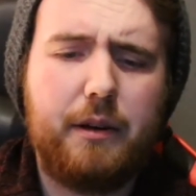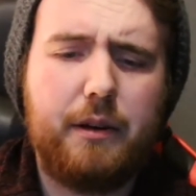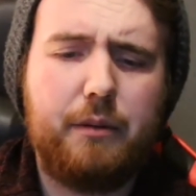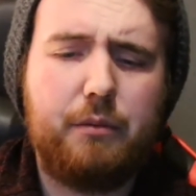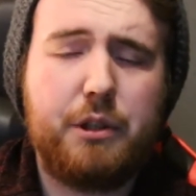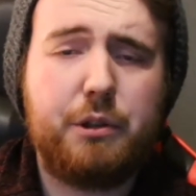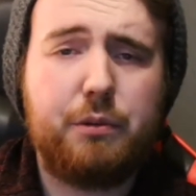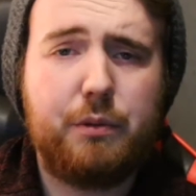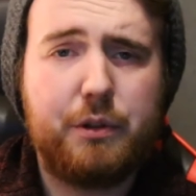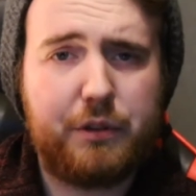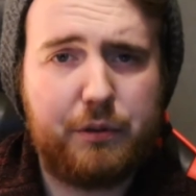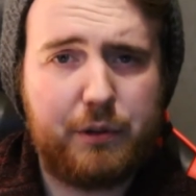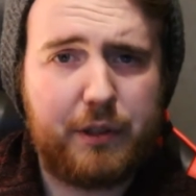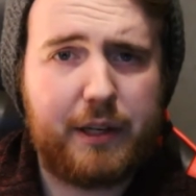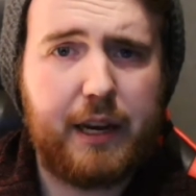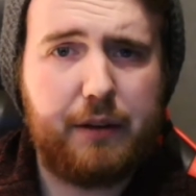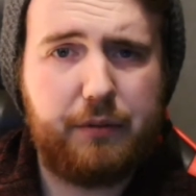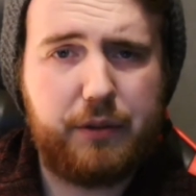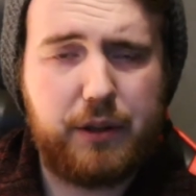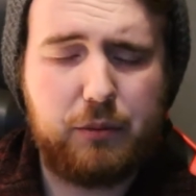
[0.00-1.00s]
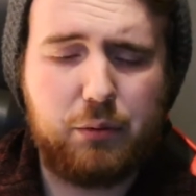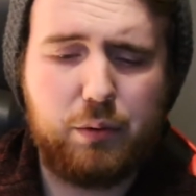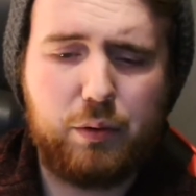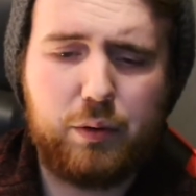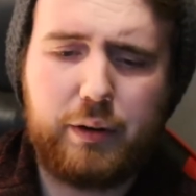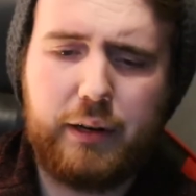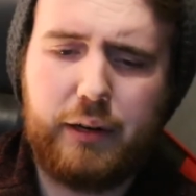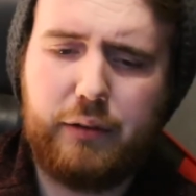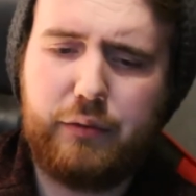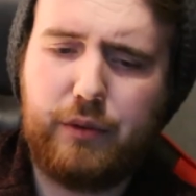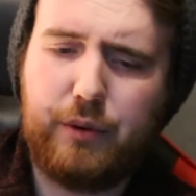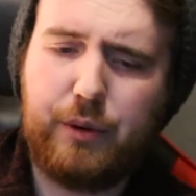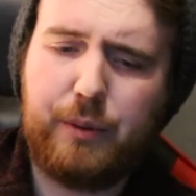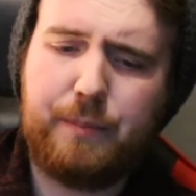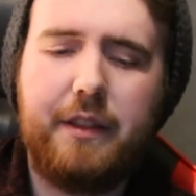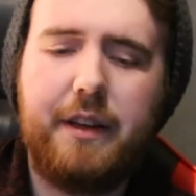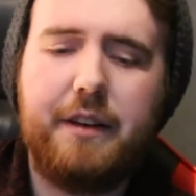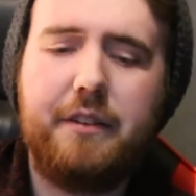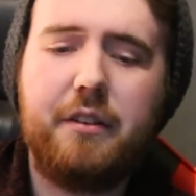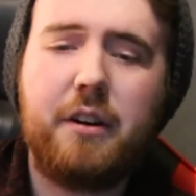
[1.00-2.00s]
which was the cave they were looking for.
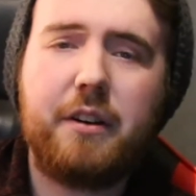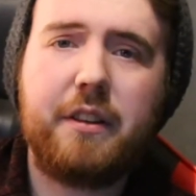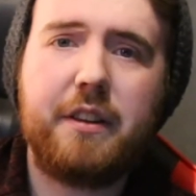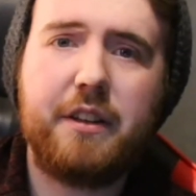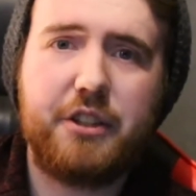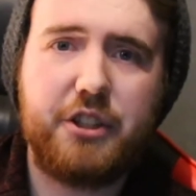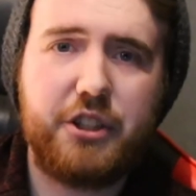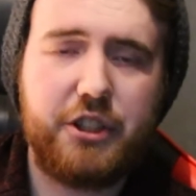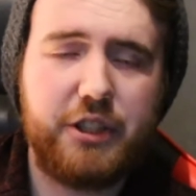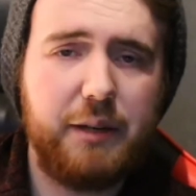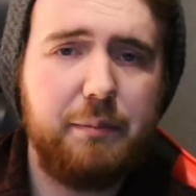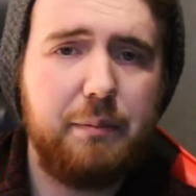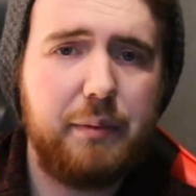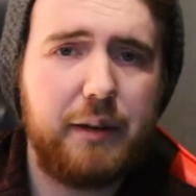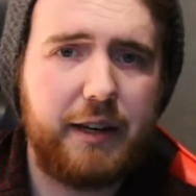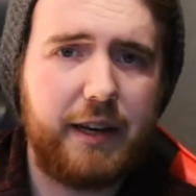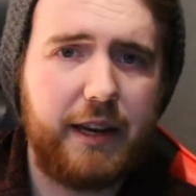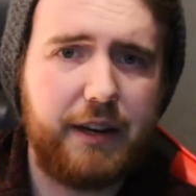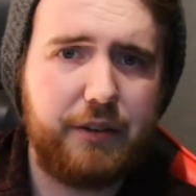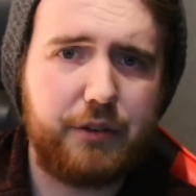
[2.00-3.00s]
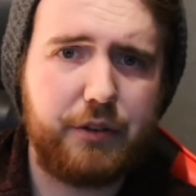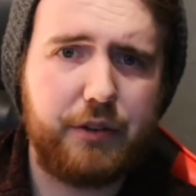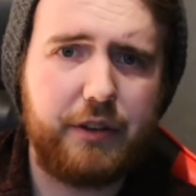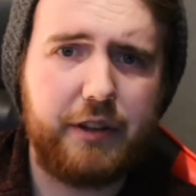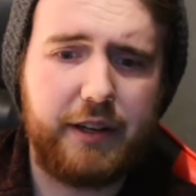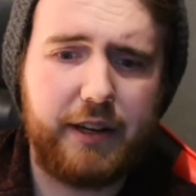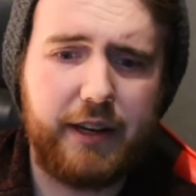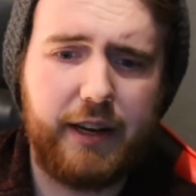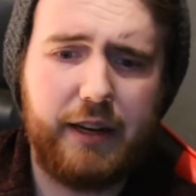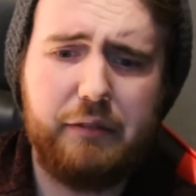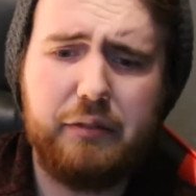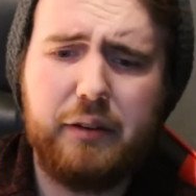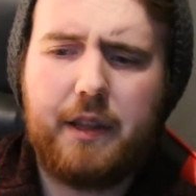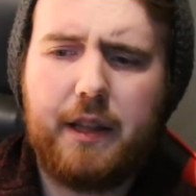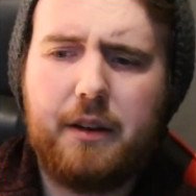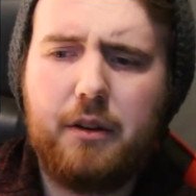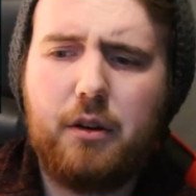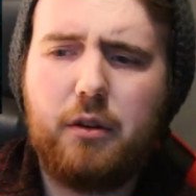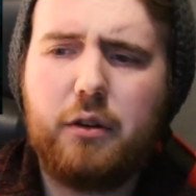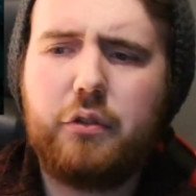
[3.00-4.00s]
They docked their ship and entered the cave.
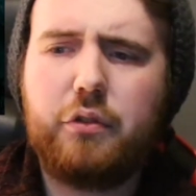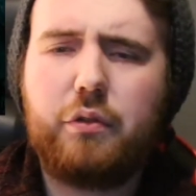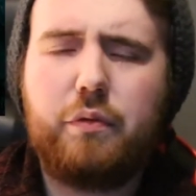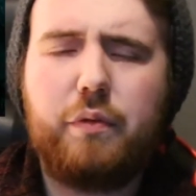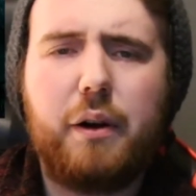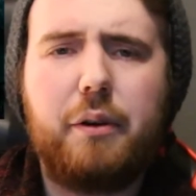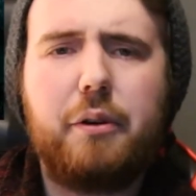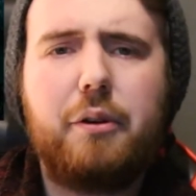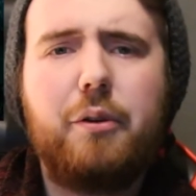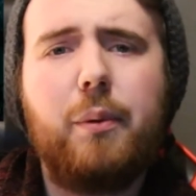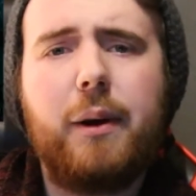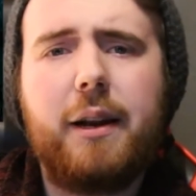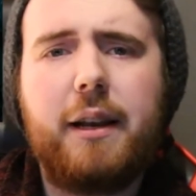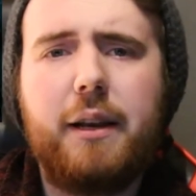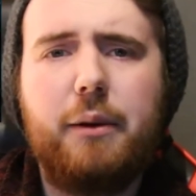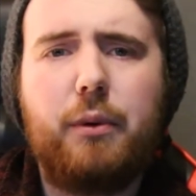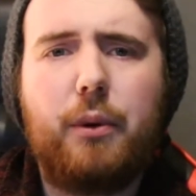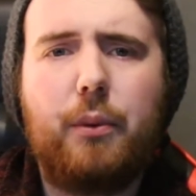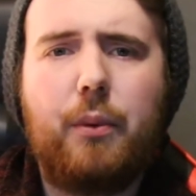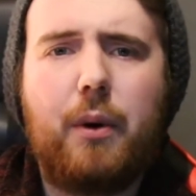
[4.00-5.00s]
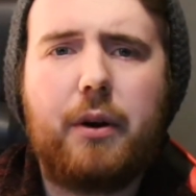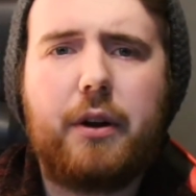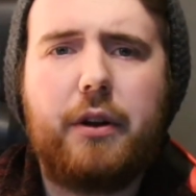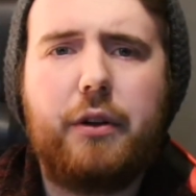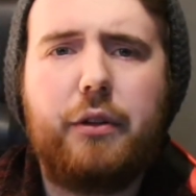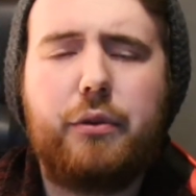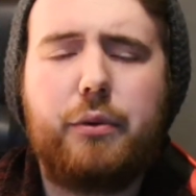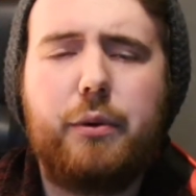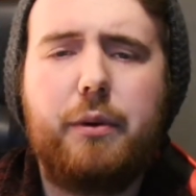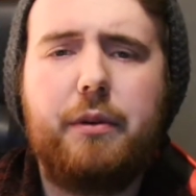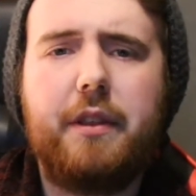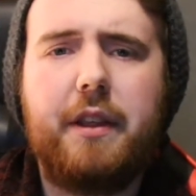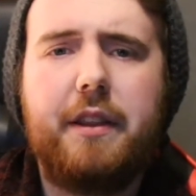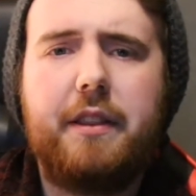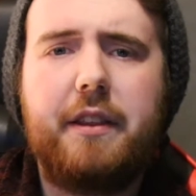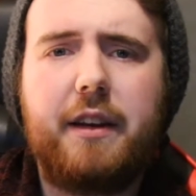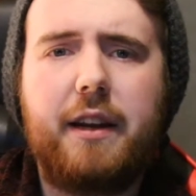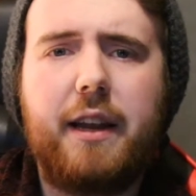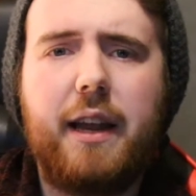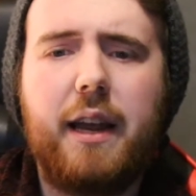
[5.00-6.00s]
They noticed very quickly while walking through that
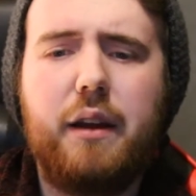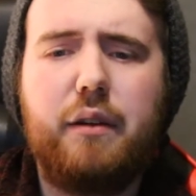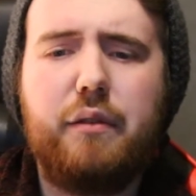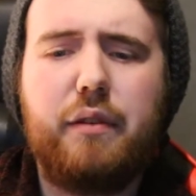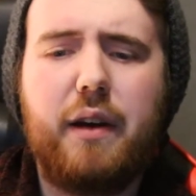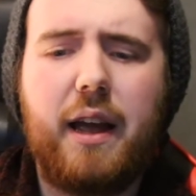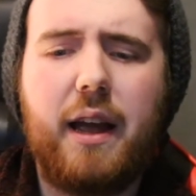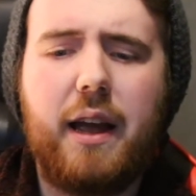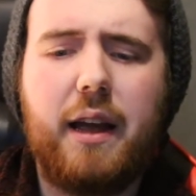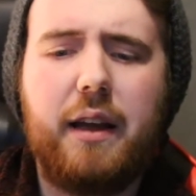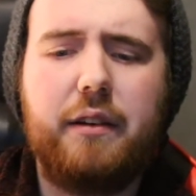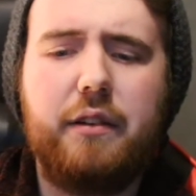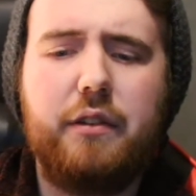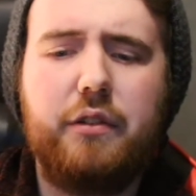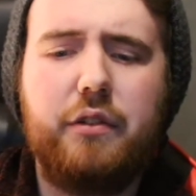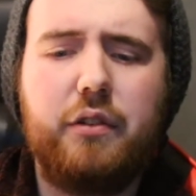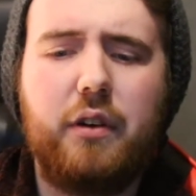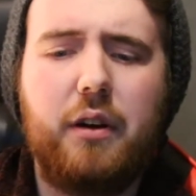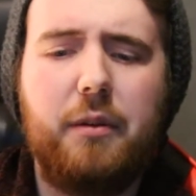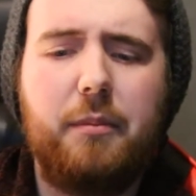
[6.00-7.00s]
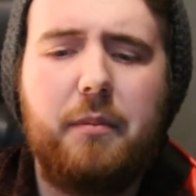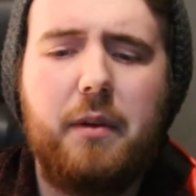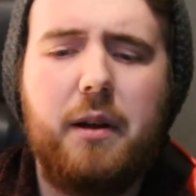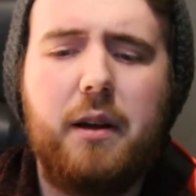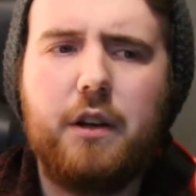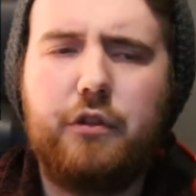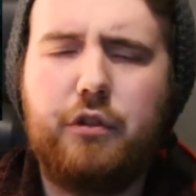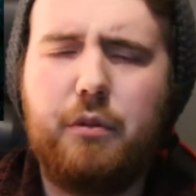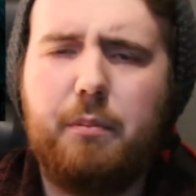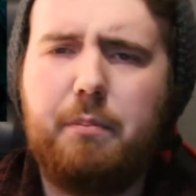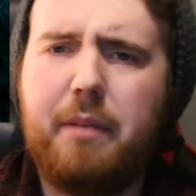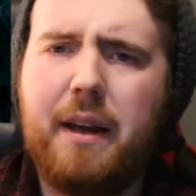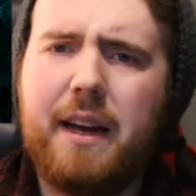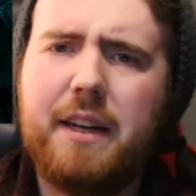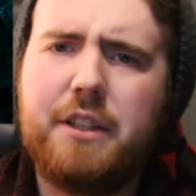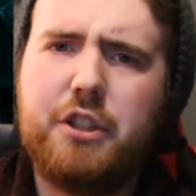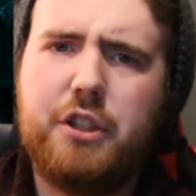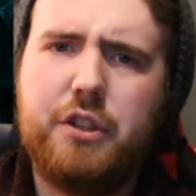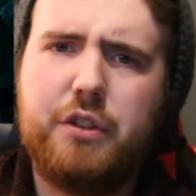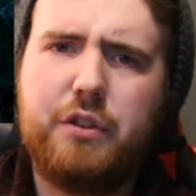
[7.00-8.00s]
the cave had some
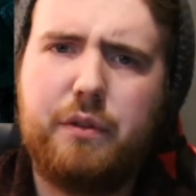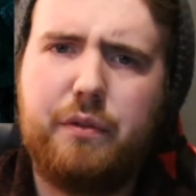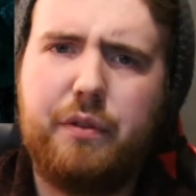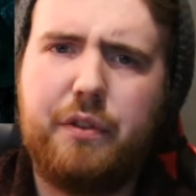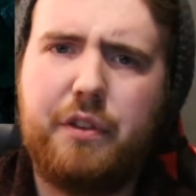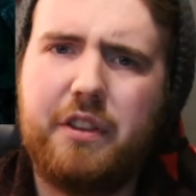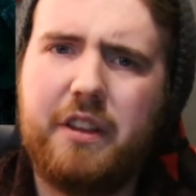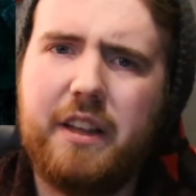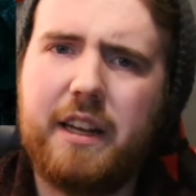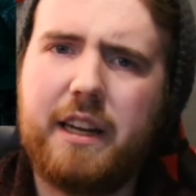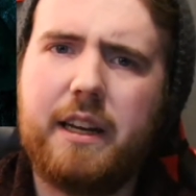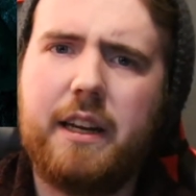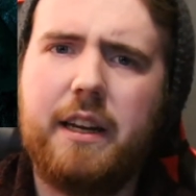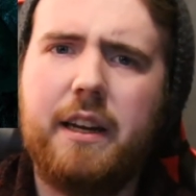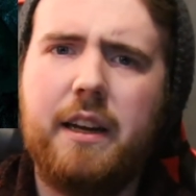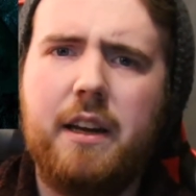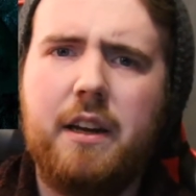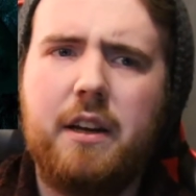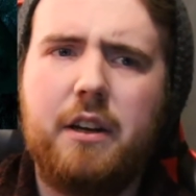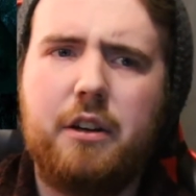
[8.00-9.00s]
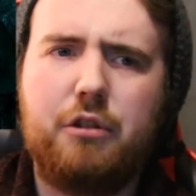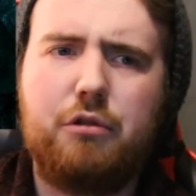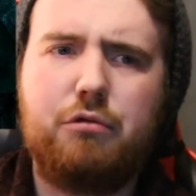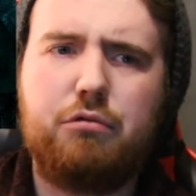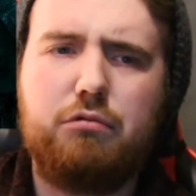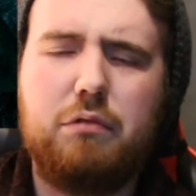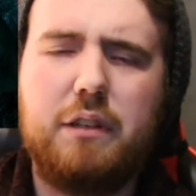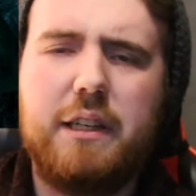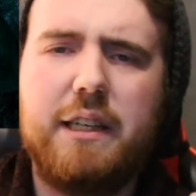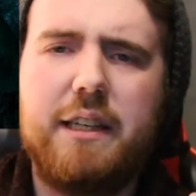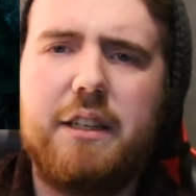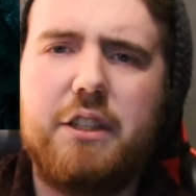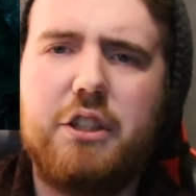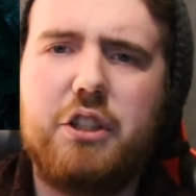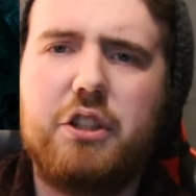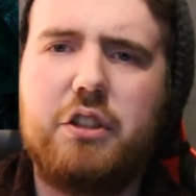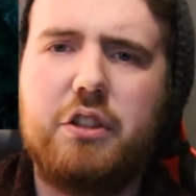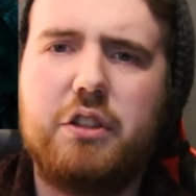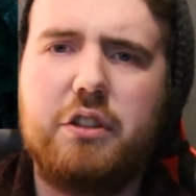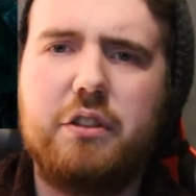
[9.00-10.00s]
patches of thick,
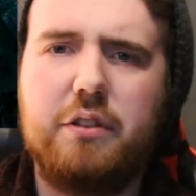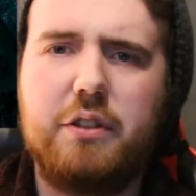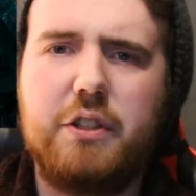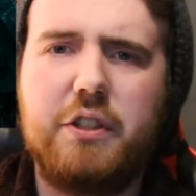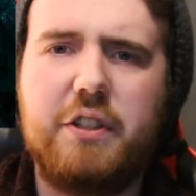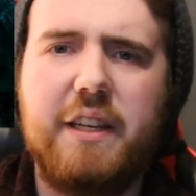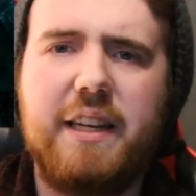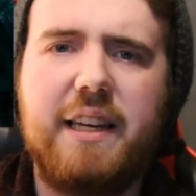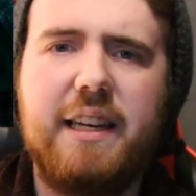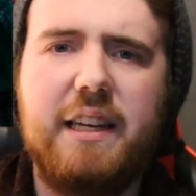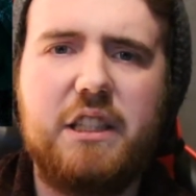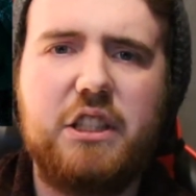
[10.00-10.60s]
greenish, sticky